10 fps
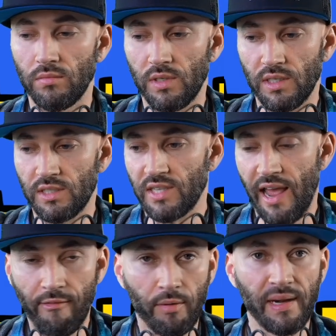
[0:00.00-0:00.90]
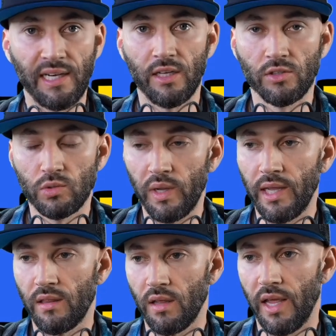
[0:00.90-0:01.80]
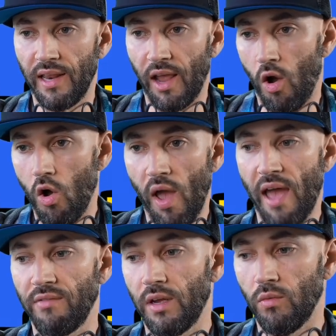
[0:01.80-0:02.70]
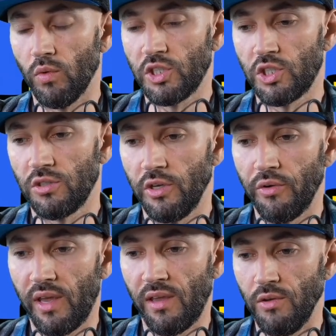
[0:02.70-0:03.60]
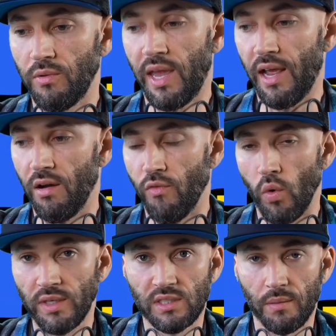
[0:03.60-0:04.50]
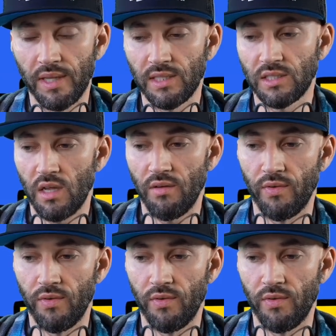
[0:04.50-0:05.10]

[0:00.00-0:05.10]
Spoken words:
just everybody deals with and they all have it, which you can't avoid some of this stuff.